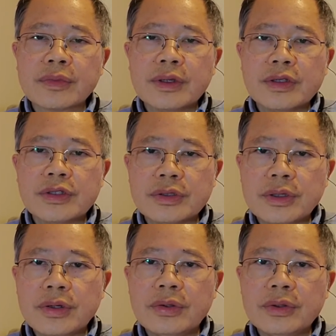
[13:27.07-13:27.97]

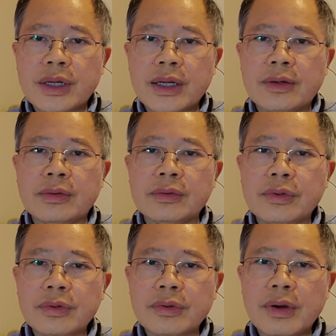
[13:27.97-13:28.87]
slow, how
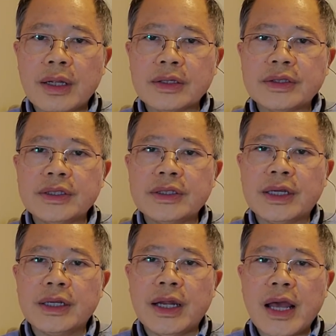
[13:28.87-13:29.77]
low quality
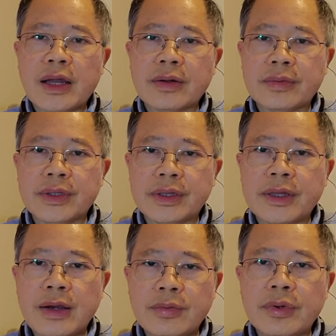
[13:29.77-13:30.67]
and inadequate
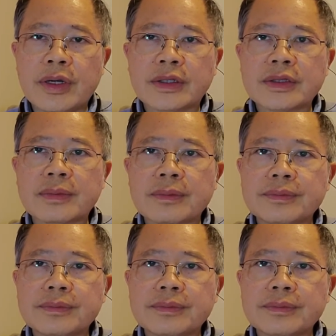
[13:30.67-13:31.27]
that was.